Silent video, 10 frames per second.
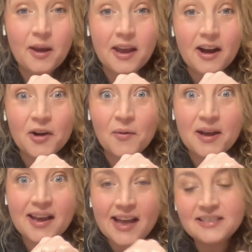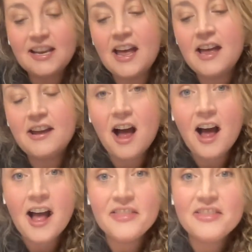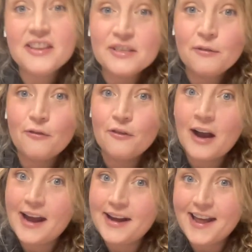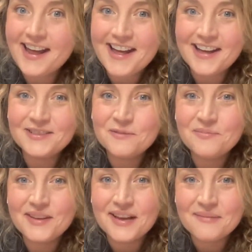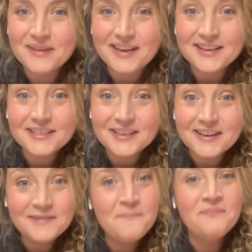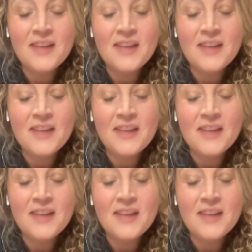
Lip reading: we are going head to head on this Friday at 2 p.m. Eastern.